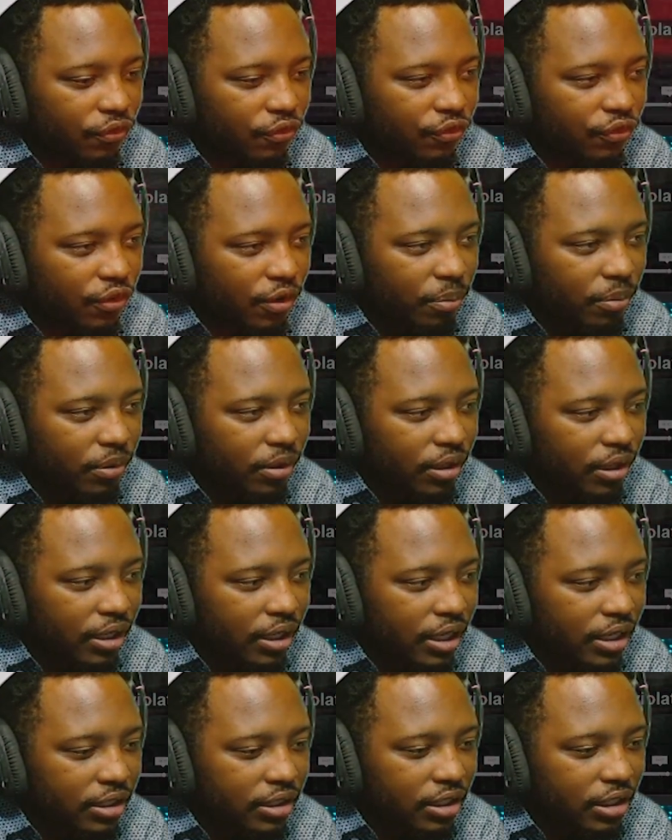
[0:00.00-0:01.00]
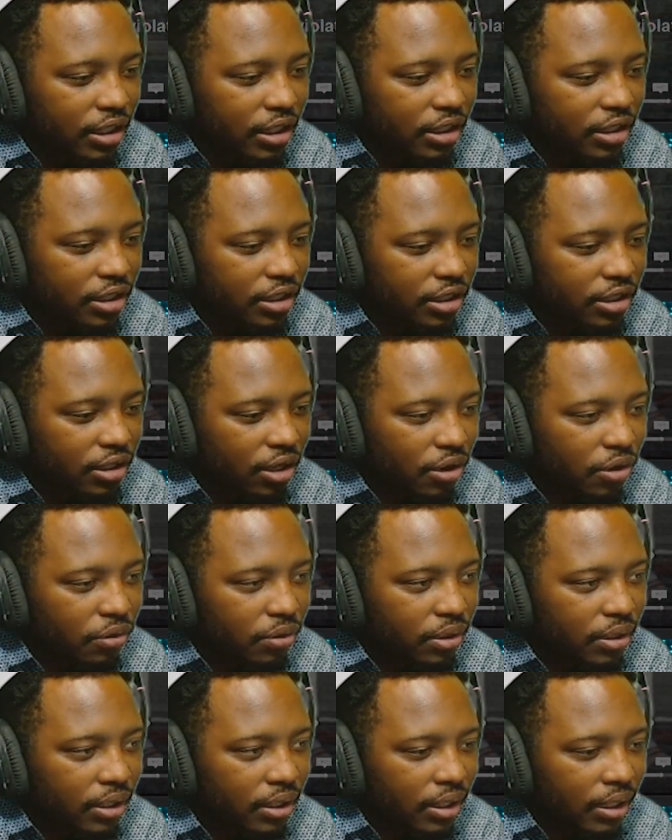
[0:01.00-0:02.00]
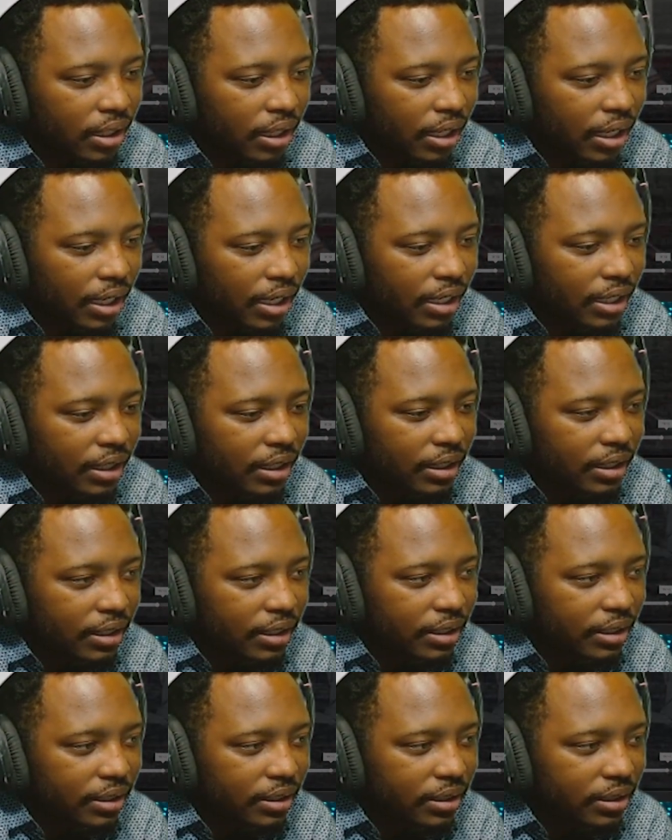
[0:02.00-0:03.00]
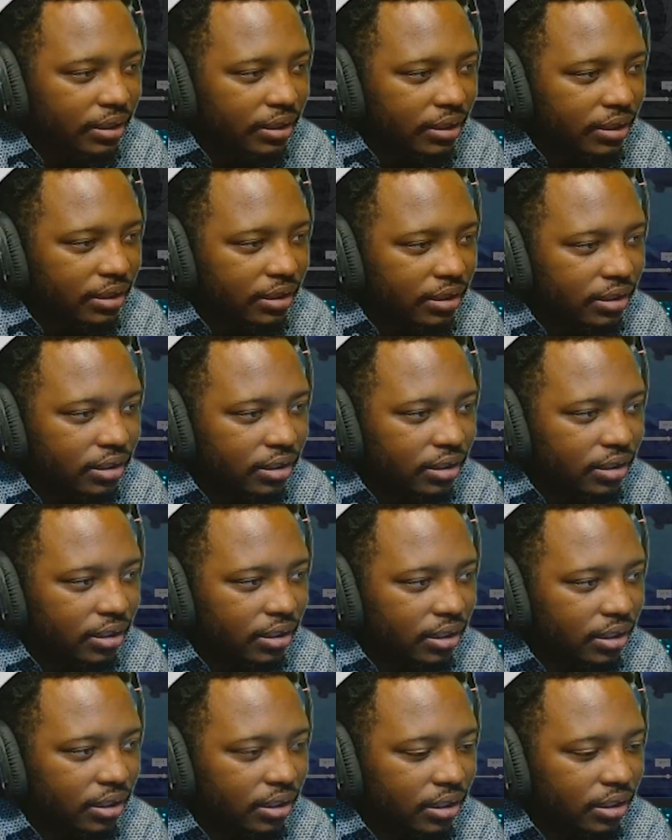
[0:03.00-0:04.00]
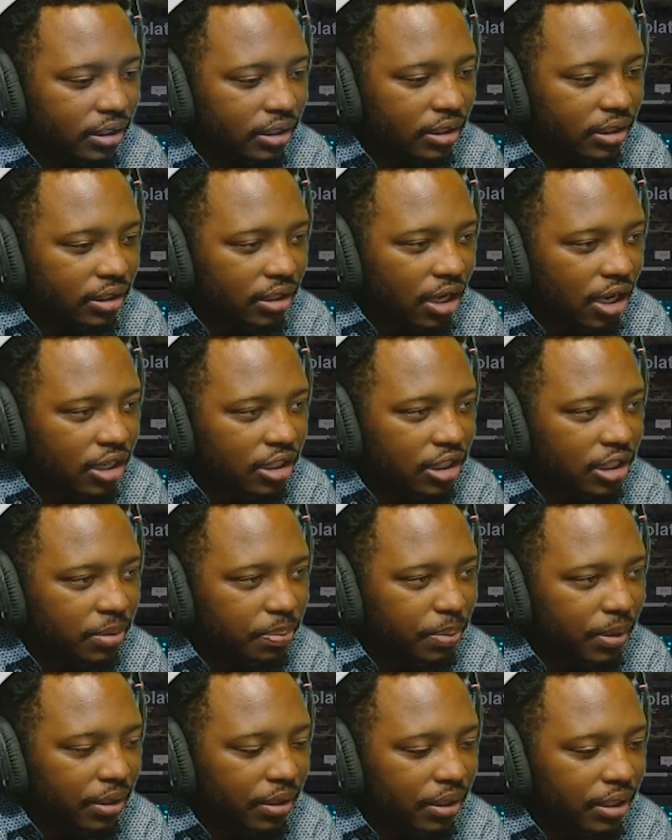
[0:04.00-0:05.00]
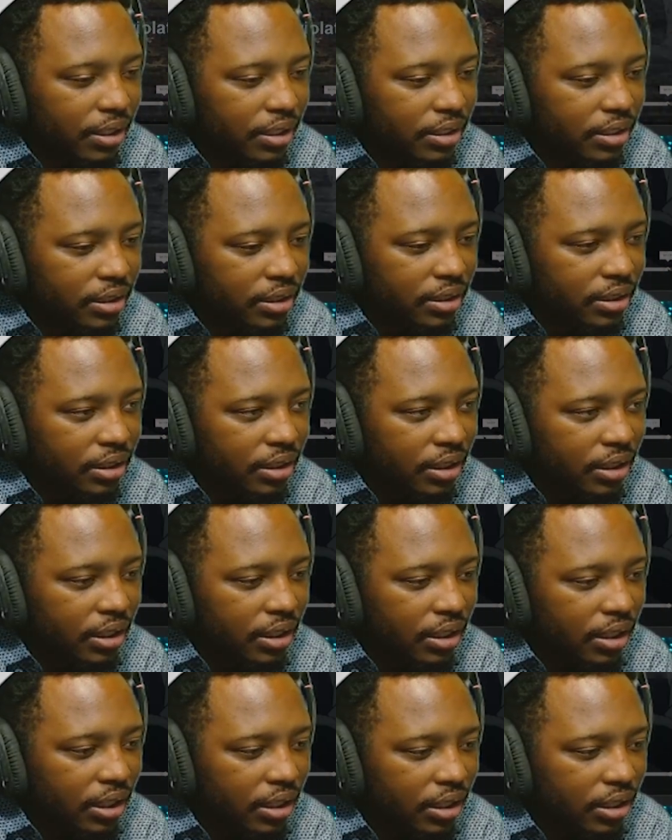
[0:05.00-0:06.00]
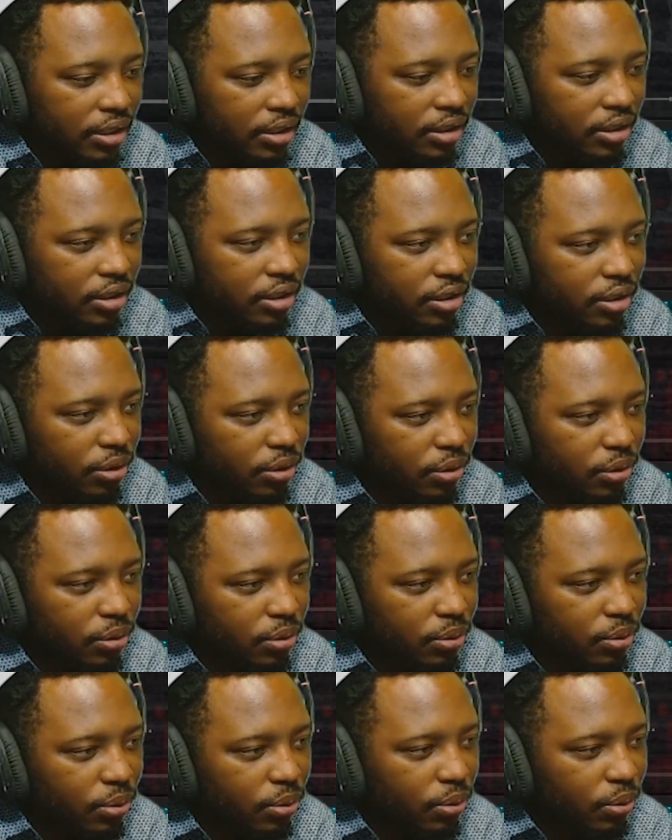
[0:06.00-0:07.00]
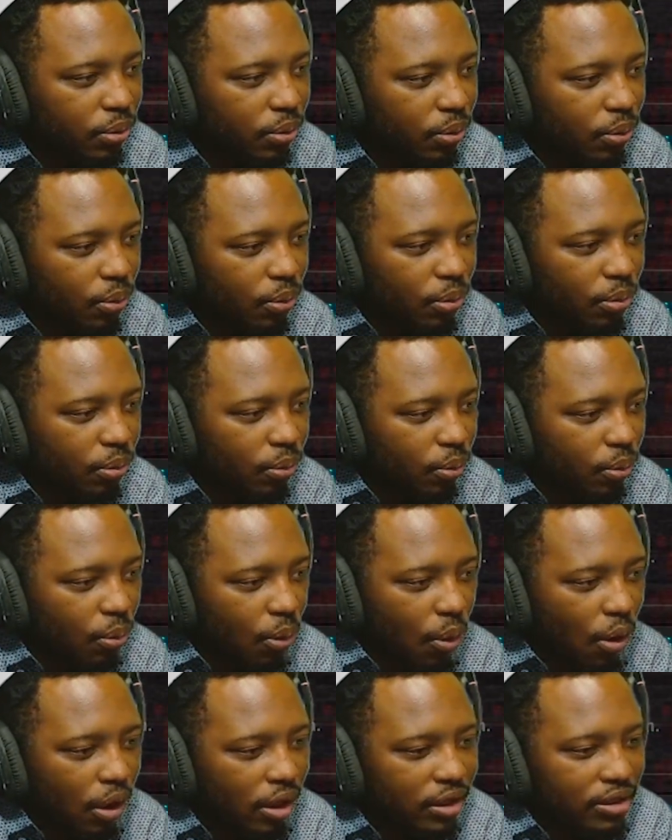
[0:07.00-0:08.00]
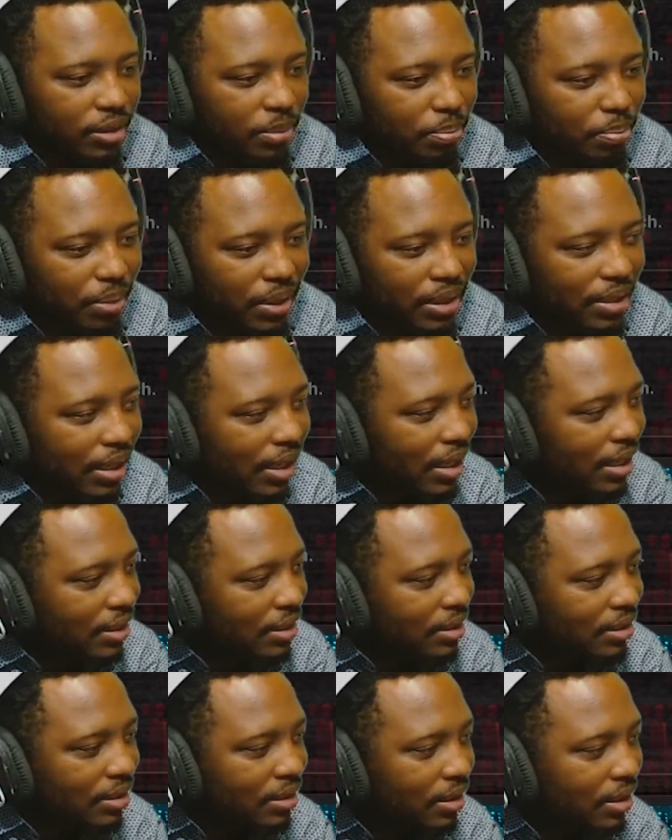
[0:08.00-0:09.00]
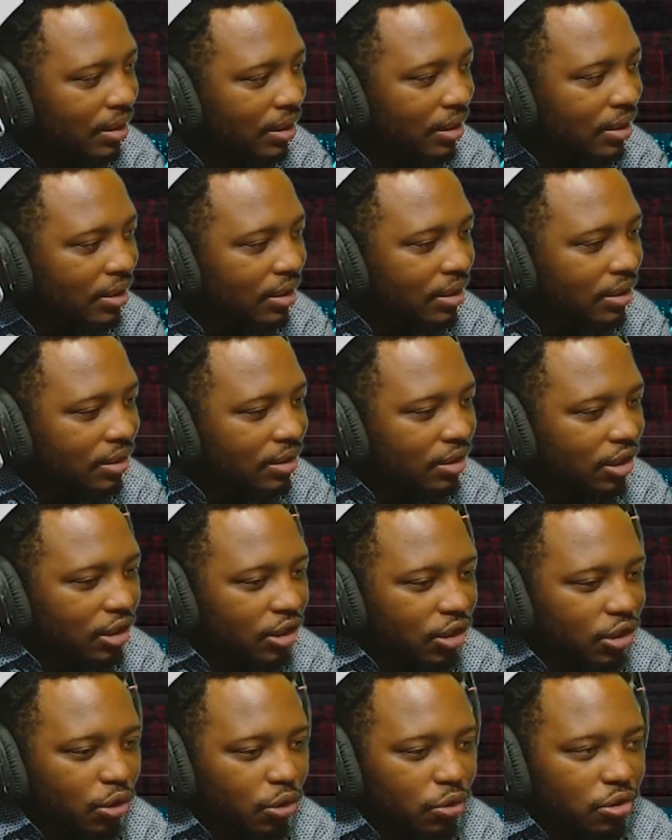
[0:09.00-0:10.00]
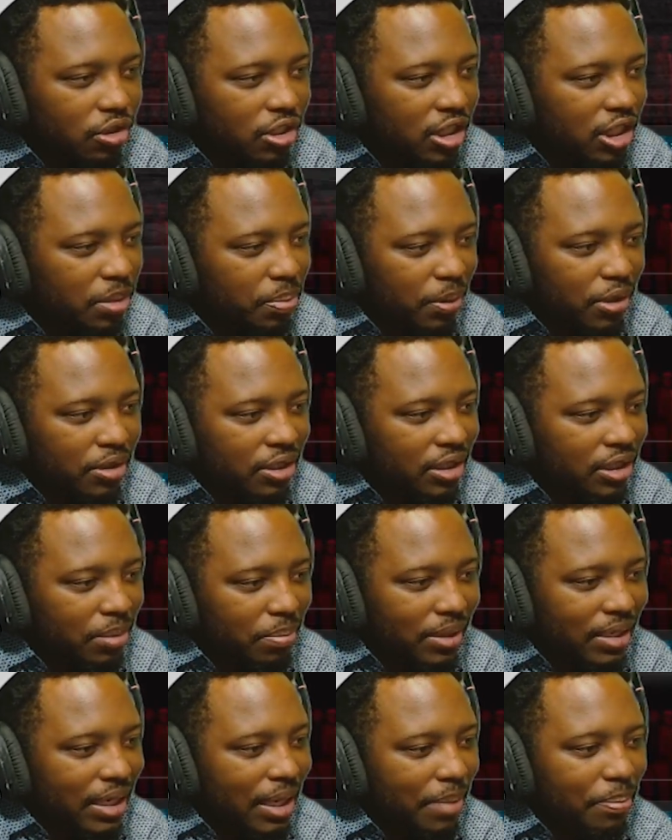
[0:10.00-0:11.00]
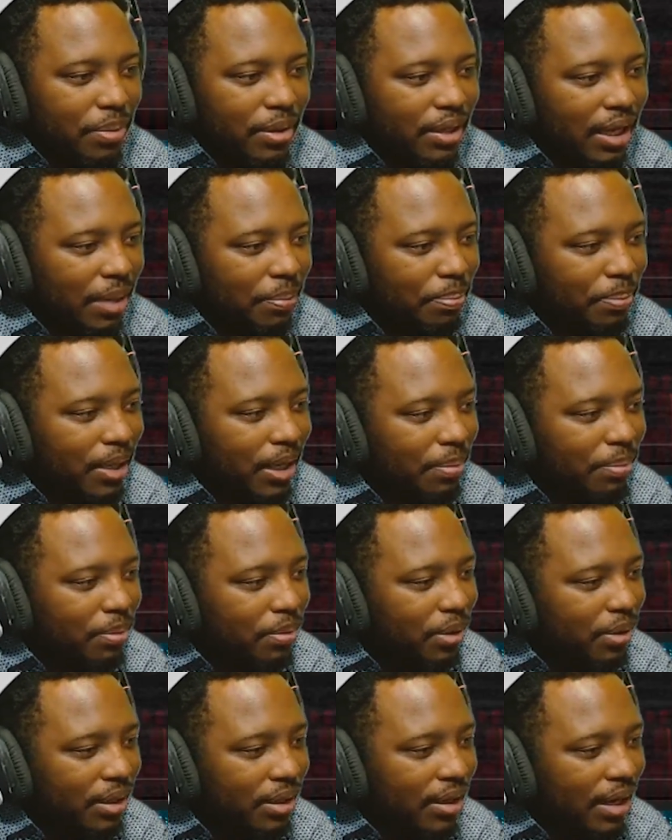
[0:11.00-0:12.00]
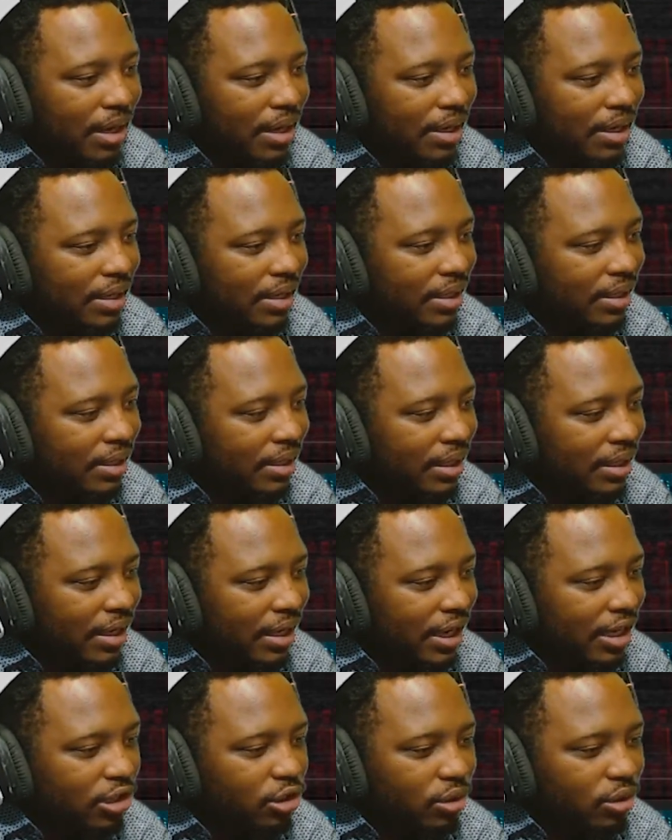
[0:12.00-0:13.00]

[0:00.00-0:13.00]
from looking to consult uh lost spirits to wanting to be this to use the spirits to manipulate people and uh and